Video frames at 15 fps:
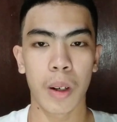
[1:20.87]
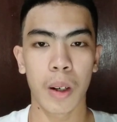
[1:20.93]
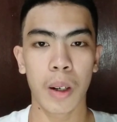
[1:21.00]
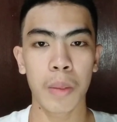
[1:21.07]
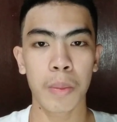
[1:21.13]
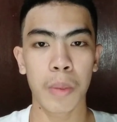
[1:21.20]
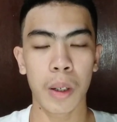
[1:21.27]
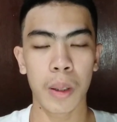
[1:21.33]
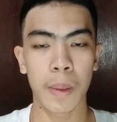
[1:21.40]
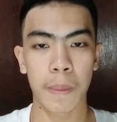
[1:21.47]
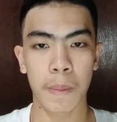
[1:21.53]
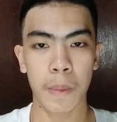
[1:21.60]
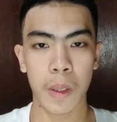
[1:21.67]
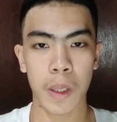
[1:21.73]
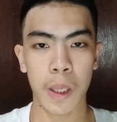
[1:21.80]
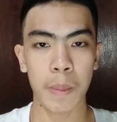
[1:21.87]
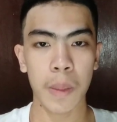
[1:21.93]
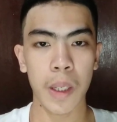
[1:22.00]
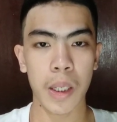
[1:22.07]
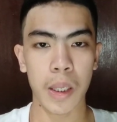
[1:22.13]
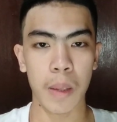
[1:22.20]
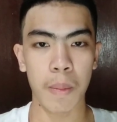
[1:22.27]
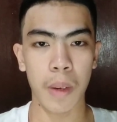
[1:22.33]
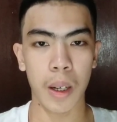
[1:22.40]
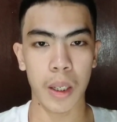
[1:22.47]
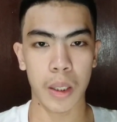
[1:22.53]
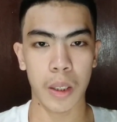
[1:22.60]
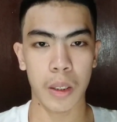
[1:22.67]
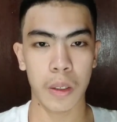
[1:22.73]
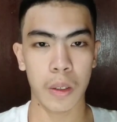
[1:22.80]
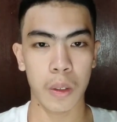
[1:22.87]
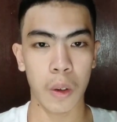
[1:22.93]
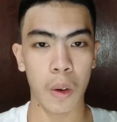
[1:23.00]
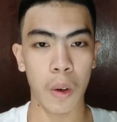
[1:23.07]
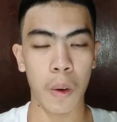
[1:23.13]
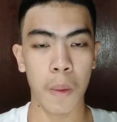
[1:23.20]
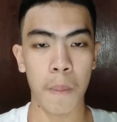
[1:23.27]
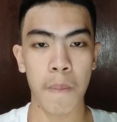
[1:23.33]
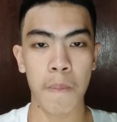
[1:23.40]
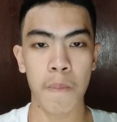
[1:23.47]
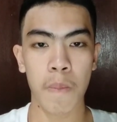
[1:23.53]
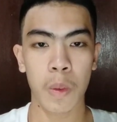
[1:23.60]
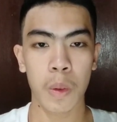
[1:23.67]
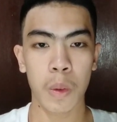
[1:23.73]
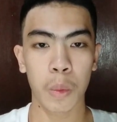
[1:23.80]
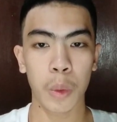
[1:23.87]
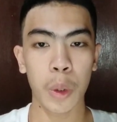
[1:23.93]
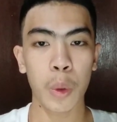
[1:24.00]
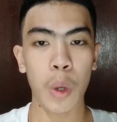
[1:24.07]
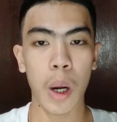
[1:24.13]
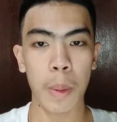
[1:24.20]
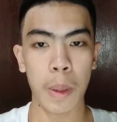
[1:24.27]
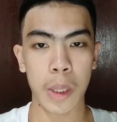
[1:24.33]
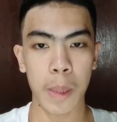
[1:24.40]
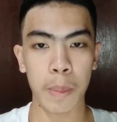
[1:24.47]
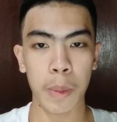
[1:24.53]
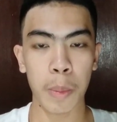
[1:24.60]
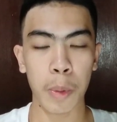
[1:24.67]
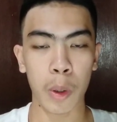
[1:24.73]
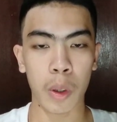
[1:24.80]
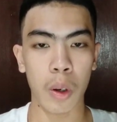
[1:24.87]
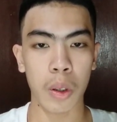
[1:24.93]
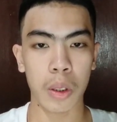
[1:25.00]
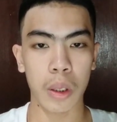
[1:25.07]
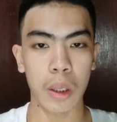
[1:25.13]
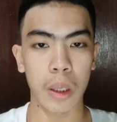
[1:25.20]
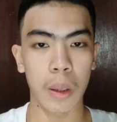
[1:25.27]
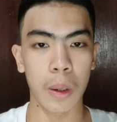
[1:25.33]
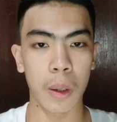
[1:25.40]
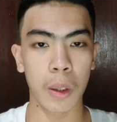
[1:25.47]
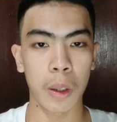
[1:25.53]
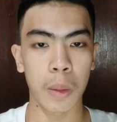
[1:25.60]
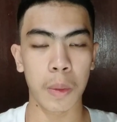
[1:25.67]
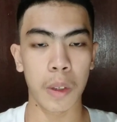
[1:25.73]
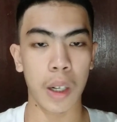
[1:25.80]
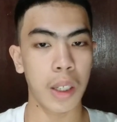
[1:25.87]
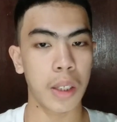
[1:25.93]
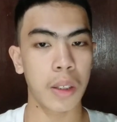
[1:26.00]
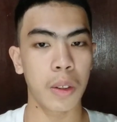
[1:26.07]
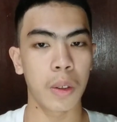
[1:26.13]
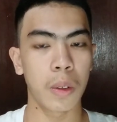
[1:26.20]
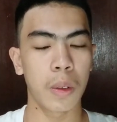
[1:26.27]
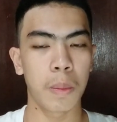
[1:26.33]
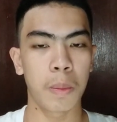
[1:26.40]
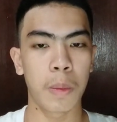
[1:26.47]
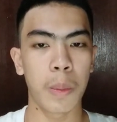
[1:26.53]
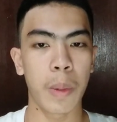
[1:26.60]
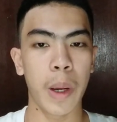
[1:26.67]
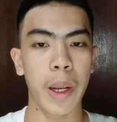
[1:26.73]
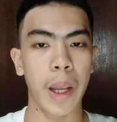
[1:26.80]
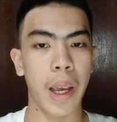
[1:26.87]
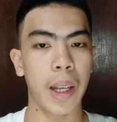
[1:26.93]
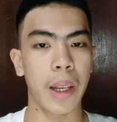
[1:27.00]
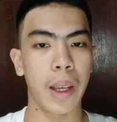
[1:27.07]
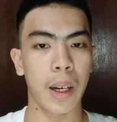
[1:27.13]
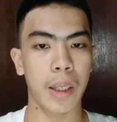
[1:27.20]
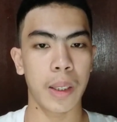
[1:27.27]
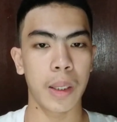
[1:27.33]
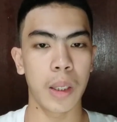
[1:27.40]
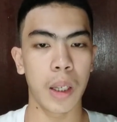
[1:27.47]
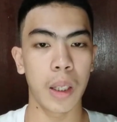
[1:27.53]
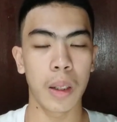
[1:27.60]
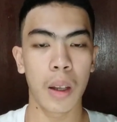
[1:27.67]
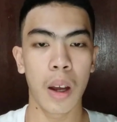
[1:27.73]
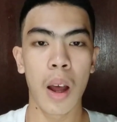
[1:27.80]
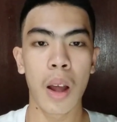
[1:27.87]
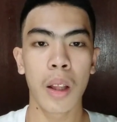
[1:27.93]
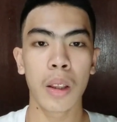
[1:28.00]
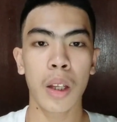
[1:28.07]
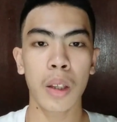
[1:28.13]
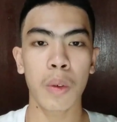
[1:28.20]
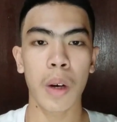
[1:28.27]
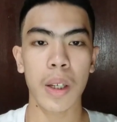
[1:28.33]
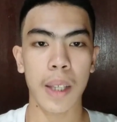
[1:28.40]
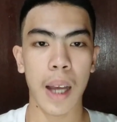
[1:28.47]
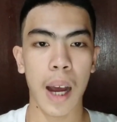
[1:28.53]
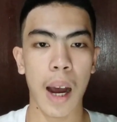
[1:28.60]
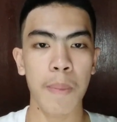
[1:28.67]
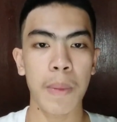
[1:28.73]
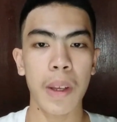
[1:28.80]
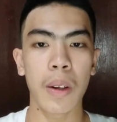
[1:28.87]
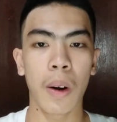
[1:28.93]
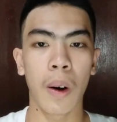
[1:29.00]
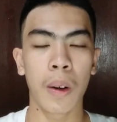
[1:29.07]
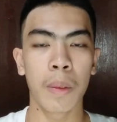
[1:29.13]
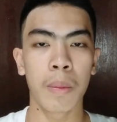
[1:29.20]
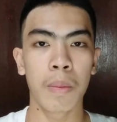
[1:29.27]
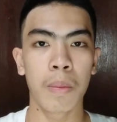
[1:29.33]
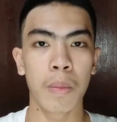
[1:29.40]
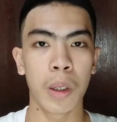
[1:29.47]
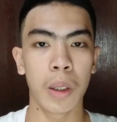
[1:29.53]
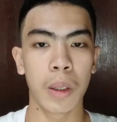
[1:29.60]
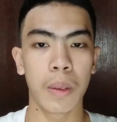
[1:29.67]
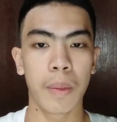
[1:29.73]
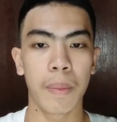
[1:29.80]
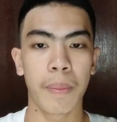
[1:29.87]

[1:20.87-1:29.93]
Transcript: On board, safety is a must, so we do have a safety precaution in order for us to prevent any accident that was happen on board.